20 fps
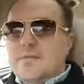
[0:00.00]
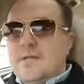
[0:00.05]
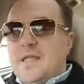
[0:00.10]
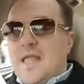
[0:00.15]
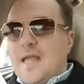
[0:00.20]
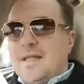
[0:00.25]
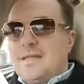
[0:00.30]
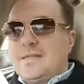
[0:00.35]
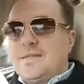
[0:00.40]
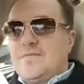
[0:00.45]

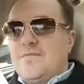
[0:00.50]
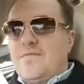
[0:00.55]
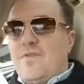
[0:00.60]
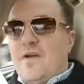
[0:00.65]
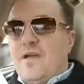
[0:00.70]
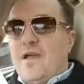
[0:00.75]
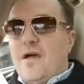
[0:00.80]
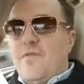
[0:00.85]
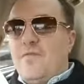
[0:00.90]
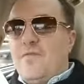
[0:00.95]
gets
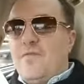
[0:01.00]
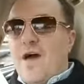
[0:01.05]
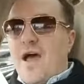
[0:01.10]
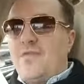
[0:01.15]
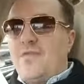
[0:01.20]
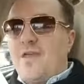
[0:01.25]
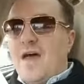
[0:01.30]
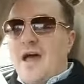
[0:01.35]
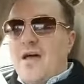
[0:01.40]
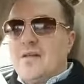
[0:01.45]

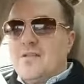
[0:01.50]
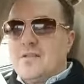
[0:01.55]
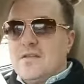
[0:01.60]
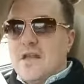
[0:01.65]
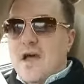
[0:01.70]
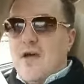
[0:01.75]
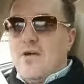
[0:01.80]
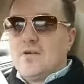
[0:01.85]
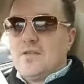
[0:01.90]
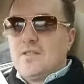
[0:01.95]
five thousand
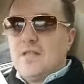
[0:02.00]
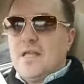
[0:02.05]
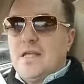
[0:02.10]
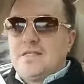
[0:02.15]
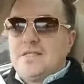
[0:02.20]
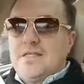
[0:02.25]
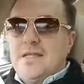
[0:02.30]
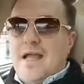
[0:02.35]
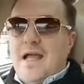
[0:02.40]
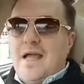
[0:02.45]
dollars
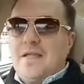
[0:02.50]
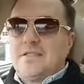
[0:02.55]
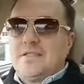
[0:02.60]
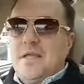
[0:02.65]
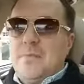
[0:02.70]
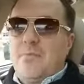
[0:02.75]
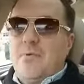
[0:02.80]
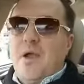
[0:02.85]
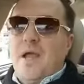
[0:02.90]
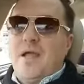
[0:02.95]
less than
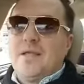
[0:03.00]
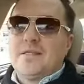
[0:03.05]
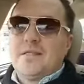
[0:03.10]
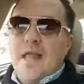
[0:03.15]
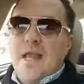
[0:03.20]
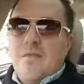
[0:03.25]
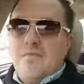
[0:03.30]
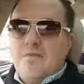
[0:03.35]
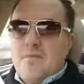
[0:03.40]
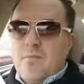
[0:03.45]
asking price,
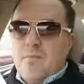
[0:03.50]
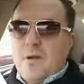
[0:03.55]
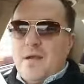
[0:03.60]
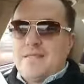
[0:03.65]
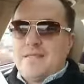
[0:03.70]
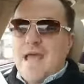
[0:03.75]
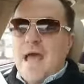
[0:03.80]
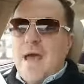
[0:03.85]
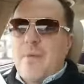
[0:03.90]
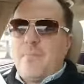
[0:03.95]
and
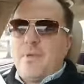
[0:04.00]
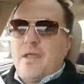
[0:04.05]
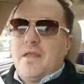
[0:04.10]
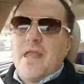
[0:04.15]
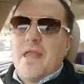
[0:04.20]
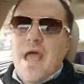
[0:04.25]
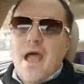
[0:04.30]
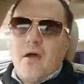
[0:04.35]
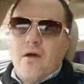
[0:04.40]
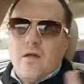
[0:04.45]
everybody's happy.
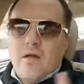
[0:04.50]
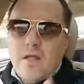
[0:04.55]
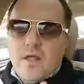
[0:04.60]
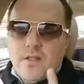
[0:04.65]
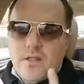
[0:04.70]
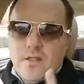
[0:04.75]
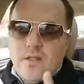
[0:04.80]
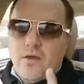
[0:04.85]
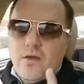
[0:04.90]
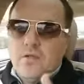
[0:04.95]
Now,
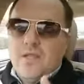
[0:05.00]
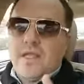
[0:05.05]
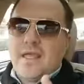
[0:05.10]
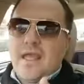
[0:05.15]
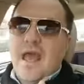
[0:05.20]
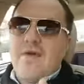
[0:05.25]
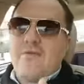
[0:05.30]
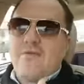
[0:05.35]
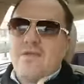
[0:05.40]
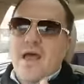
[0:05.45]
the only
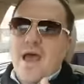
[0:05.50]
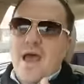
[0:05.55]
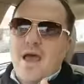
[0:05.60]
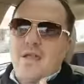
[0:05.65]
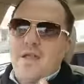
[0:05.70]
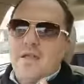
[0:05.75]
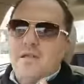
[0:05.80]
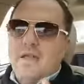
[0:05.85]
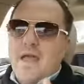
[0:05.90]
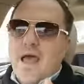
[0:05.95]

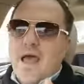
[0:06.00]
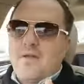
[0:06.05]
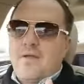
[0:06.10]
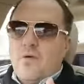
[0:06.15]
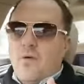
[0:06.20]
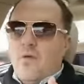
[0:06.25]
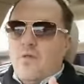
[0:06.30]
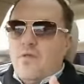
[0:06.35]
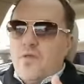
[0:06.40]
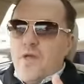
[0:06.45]
caveat in that
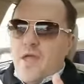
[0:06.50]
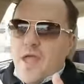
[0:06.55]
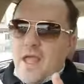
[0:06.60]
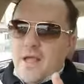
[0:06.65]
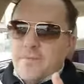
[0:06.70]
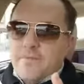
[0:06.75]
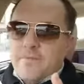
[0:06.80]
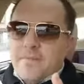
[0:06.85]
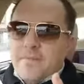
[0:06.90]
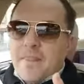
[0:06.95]
whole
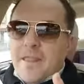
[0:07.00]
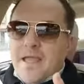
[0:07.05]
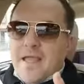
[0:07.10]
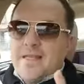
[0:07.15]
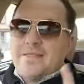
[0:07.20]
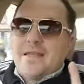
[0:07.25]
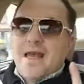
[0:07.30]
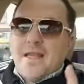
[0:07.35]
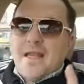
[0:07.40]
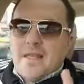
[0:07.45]
thing
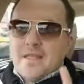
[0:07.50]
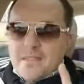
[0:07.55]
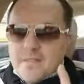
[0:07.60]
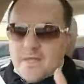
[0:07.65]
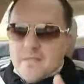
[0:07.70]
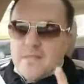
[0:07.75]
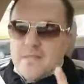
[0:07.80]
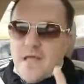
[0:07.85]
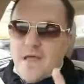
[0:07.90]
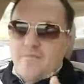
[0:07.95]
is that it
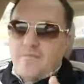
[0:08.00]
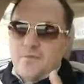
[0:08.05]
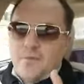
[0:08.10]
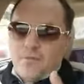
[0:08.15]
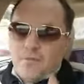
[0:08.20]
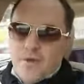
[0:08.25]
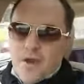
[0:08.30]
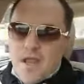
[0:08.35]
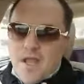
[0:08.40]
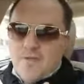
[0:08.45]
does have to
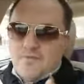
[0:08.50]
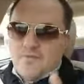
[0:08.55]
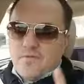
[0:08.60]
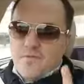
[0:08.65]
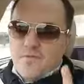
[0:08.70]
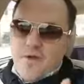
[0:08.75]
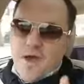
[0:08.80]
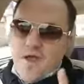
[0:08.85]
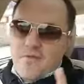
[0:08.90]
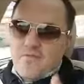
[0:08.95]
appraise for
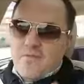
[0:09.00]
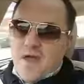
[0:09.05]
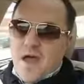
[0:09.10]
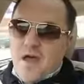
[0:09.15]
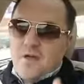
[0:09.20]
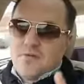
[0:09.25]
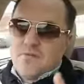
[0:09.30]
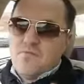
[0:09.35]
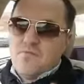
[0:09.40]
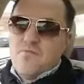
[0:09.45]
five
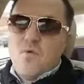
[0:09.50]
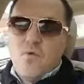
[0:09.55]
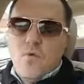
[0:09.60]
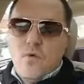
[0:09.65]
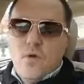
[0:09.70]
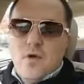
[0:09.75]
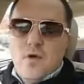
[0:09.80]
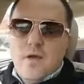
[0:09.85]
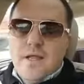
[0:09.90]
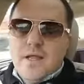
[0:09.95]
thousand dollars
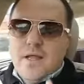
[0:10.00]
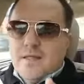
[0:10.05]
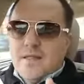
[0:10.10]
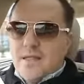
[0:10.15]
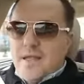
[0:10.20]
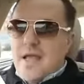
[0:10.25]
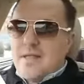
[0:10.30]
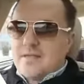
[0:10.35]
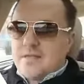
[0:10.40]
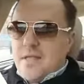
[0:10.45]
more than
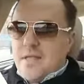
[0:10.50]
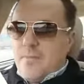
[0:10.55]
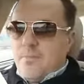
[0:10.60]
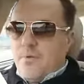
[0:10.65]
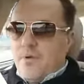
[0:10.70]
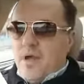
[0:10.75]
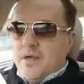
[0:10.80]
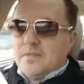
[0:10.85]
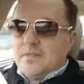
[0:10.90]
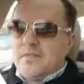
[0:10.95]
asking
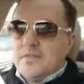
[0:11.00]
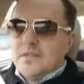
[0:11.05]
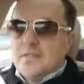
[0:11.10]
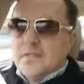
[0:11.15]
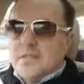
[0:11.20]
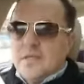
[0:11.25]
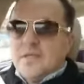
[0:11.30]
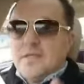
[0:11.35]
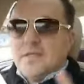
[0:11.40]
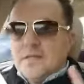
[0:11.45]
price.
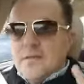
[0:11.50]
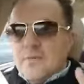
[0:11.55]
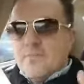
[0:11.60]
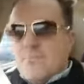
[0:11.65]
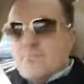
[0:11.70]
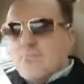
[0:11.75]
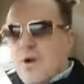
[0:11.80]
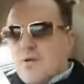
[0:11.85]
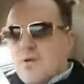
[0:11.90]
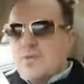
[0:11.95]

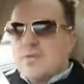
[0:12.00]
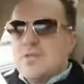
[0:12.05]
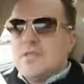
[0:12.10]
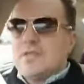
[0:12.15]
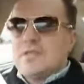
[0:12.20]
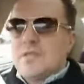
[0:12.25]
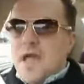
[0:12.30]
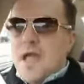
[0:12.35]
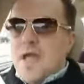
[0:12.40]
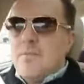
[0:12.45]
Most of
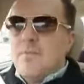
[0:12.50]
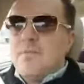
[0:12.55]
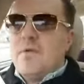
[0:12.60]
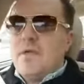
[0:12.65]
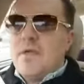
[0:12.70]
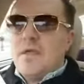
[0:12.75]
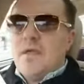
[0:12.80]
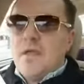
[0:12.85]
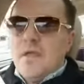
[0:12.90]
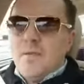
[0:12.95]
the
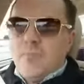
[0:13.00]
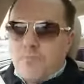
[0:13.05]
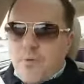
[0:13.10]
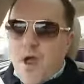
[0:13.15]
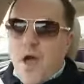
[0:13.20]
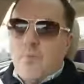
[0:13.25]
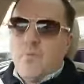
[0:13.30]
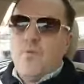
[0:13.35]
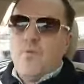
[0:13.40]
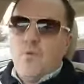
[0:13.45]
time, it
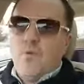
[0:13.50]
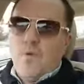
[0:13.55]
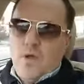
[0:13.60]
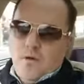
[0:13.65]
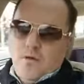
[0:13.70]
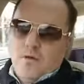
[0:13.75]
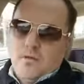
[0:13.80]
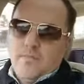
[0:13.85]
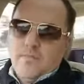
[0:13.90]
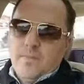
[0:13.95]
probably
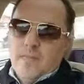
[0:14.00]
will.